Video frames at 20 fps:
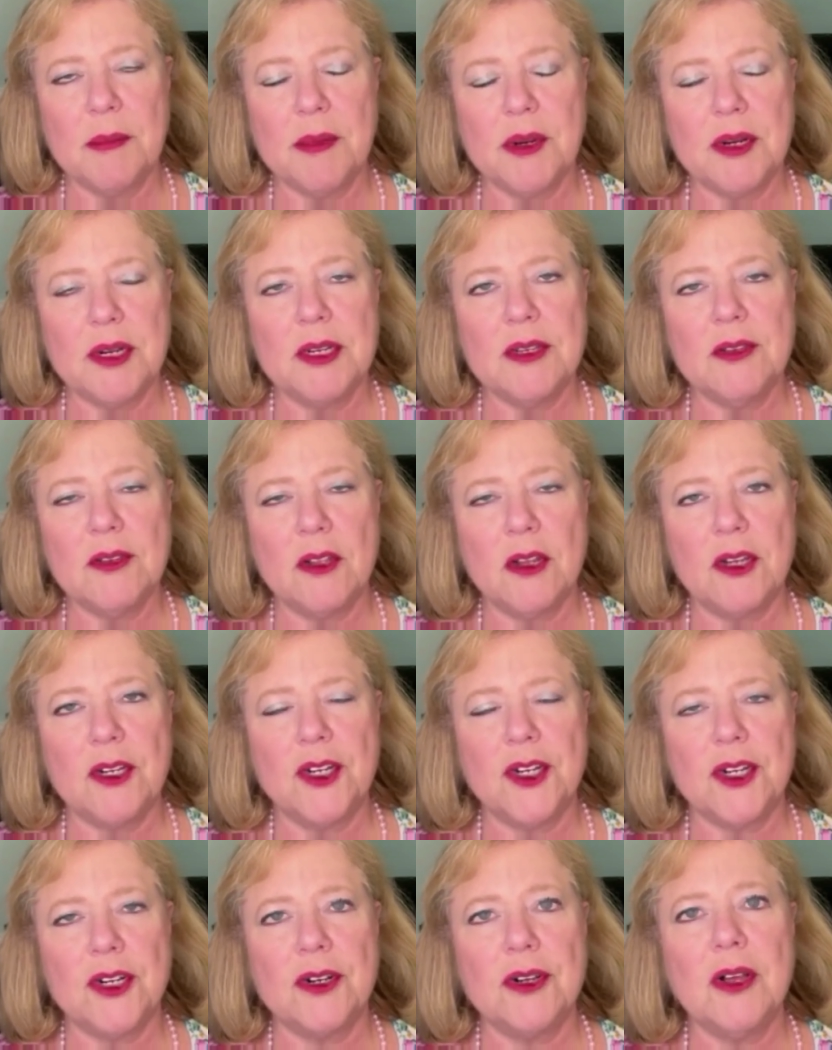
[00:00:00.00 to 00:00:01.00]
Mary's Law
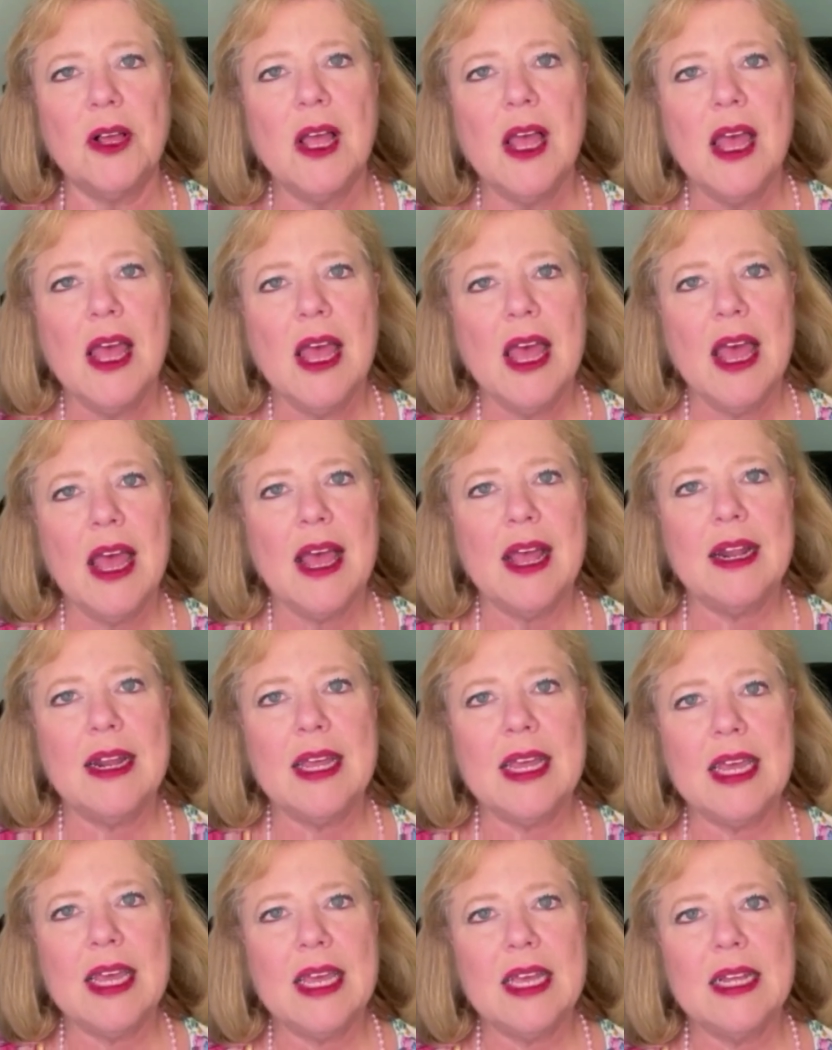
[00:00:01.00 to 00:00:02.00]
Journal, and
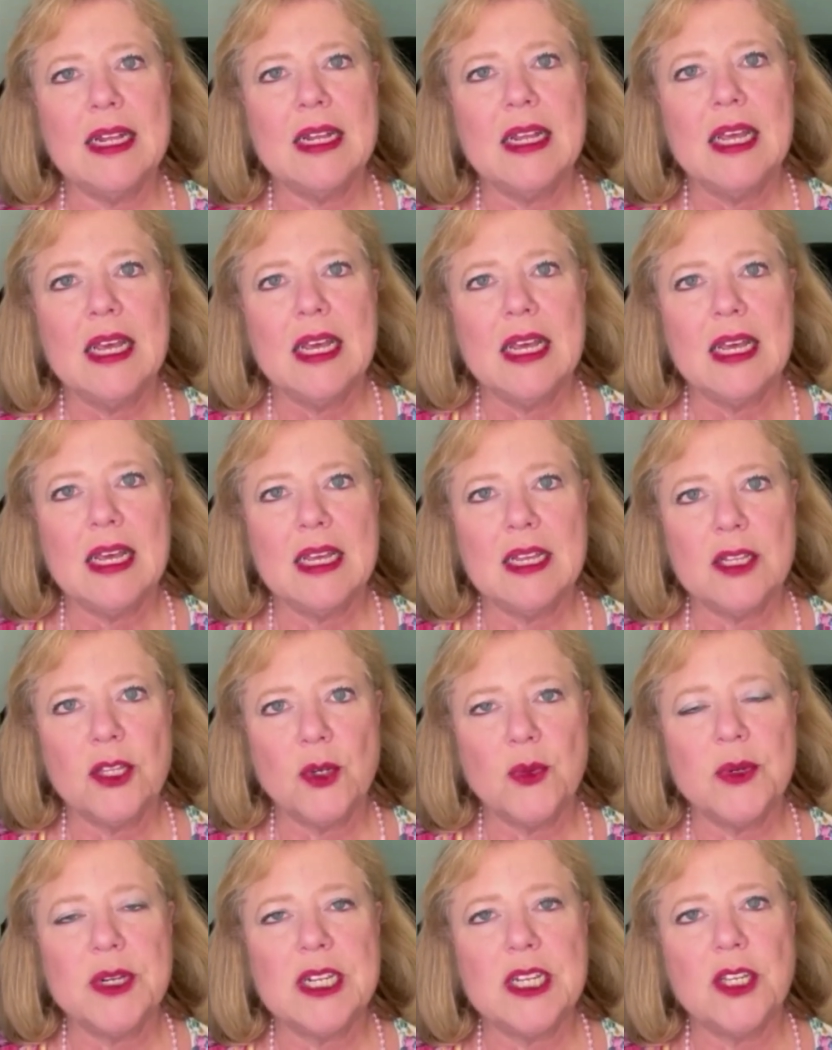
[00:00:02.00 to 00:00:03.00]
again in
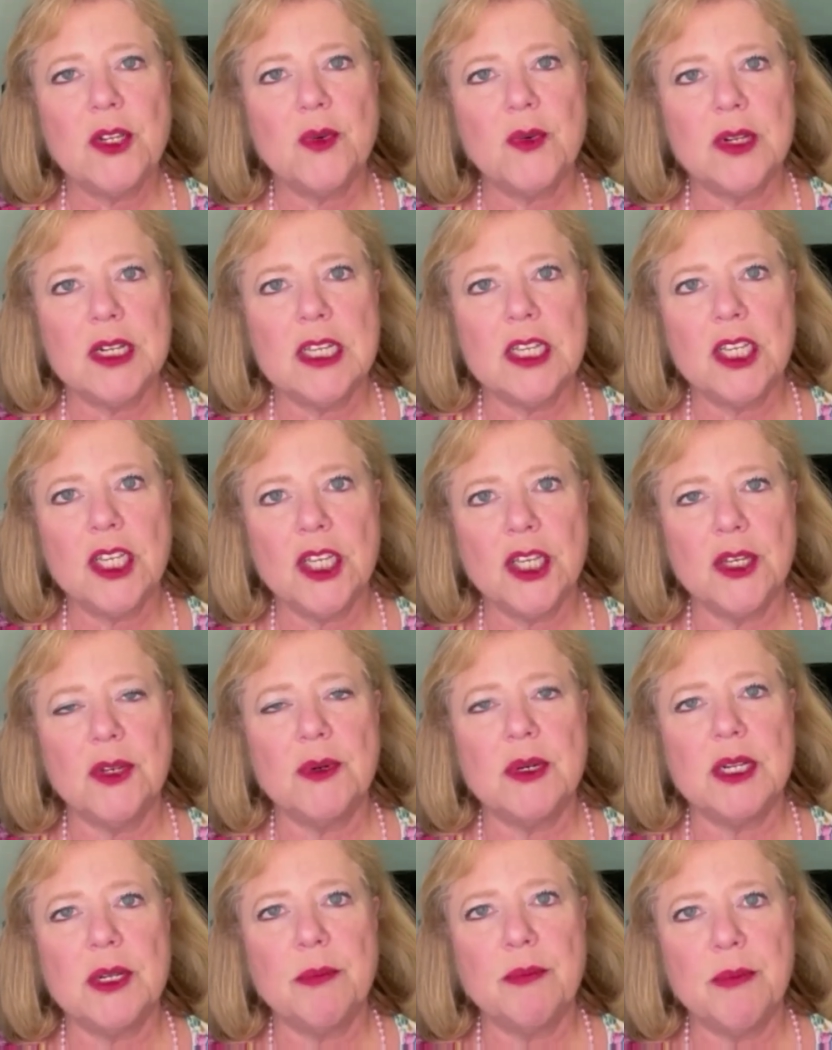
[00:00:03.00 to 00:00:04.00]

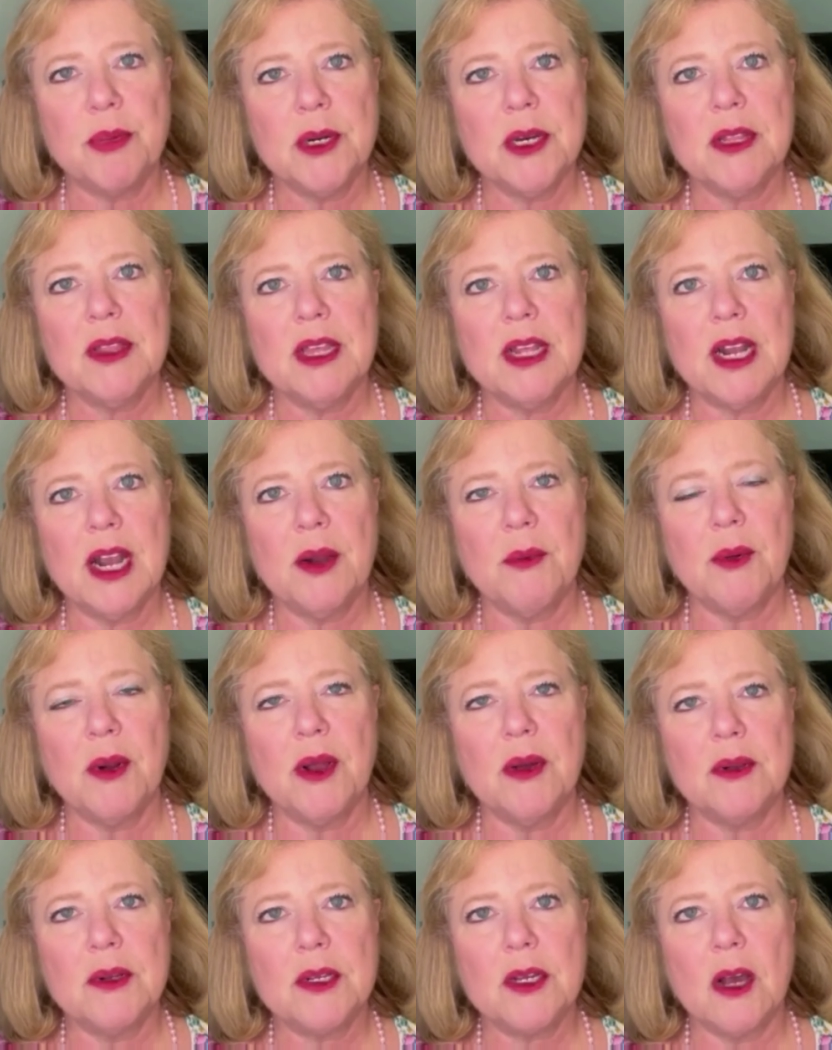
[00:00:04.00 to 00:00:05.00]
2022 in a book that I
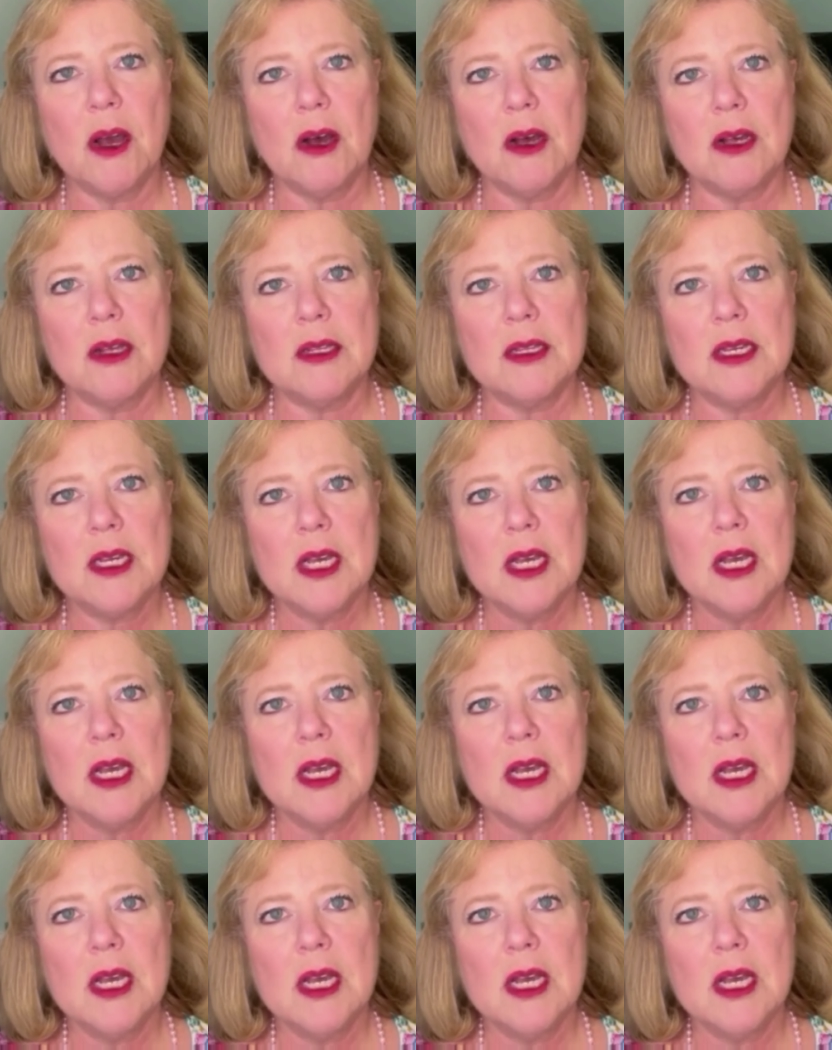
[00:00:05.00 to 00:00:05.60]
wrote called